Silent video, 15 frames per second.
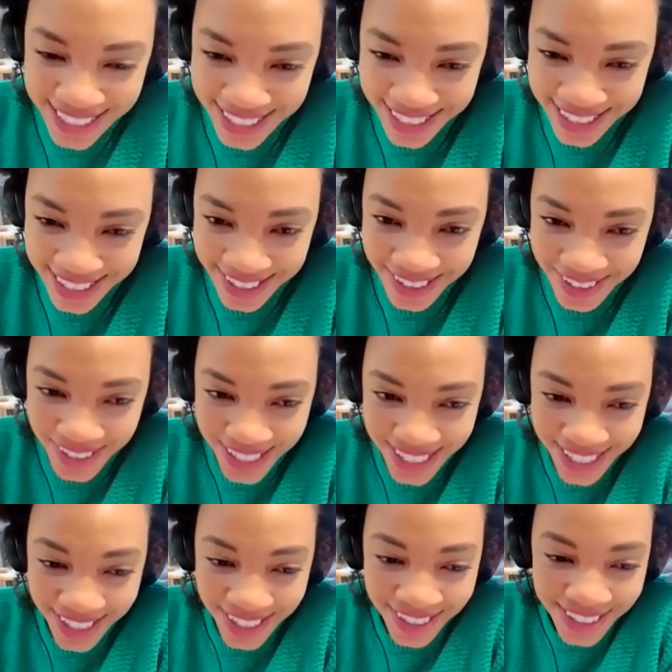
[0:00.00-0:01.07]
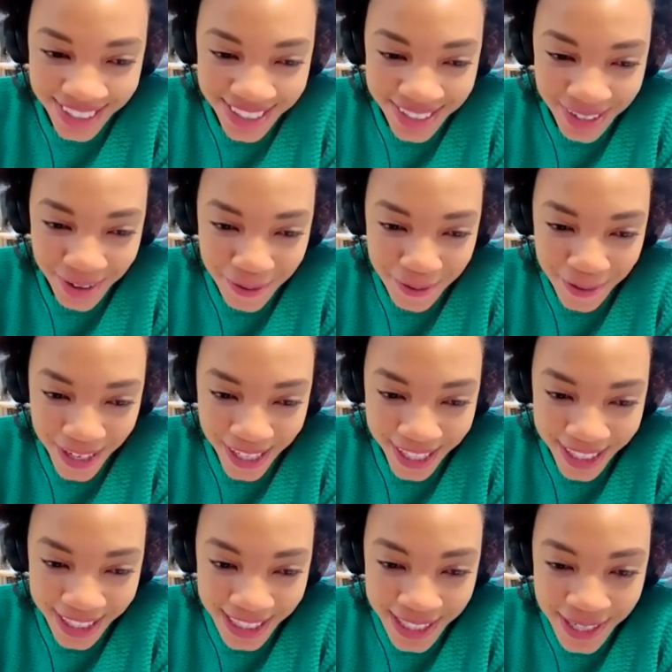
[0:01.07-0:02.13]
this is great. Oh, it's so
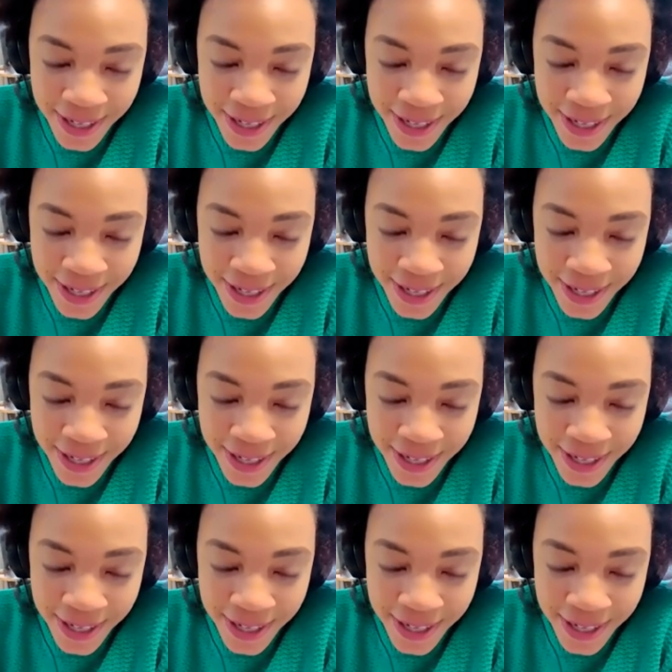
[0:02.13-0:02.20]
fun.